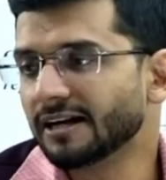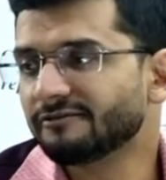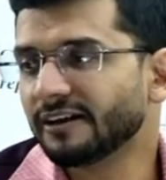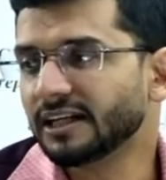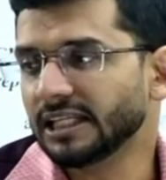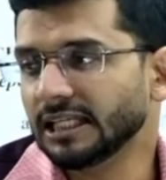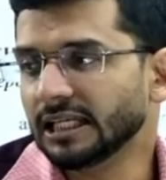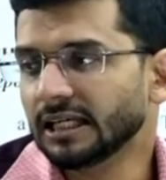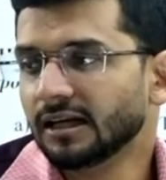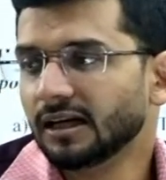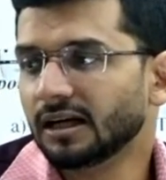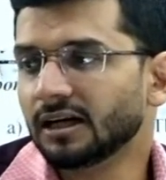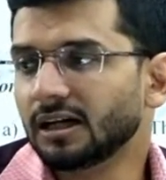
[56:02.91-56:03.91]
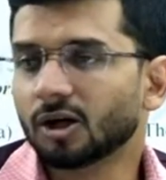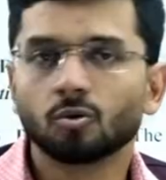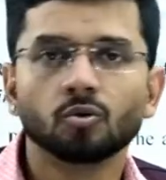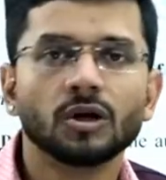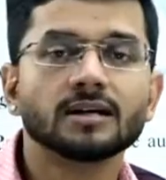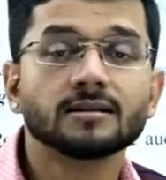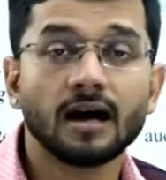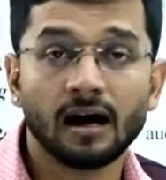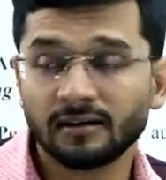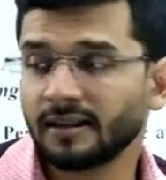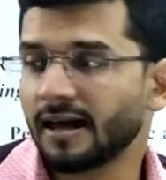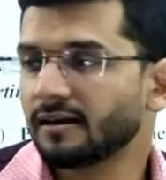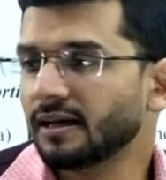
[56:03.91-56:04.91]
and if any
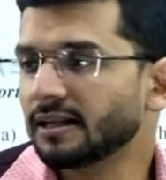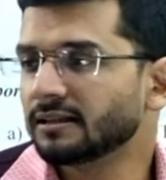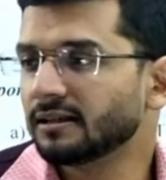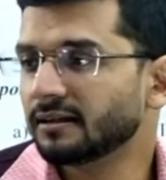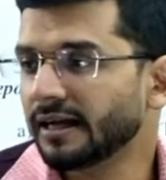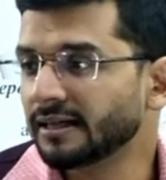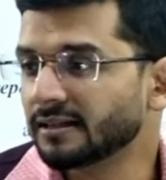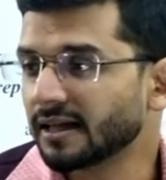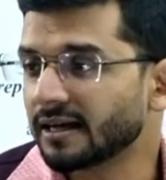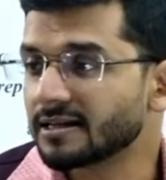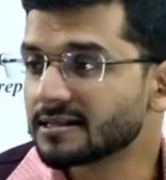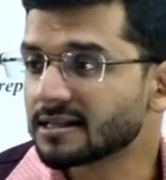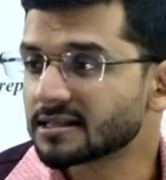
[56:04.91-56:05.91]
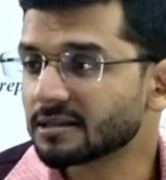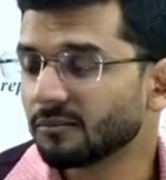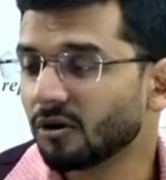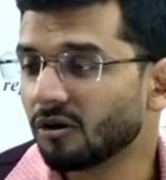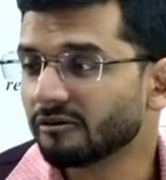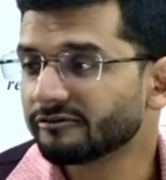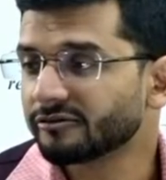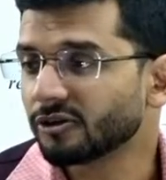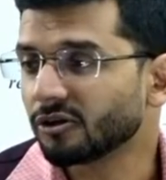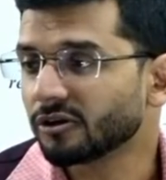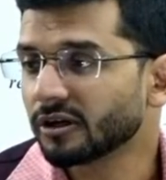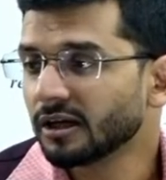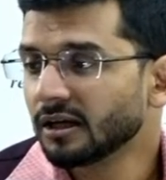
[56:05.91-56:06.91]
lacunas are there in the entire system
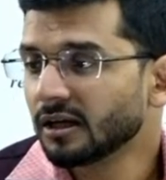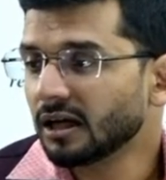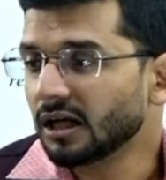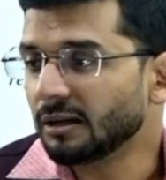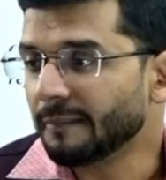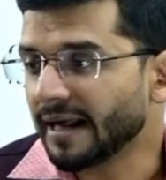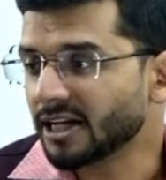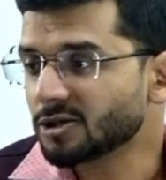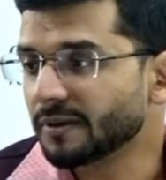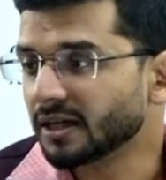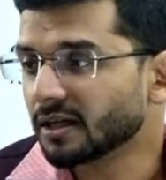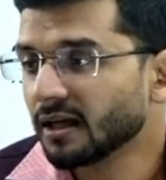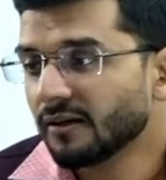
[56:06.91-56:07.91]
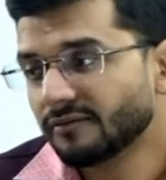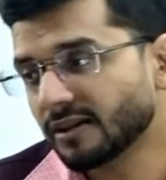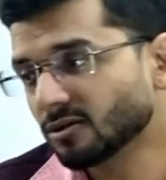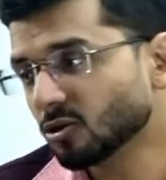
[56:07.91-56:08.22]
of your management,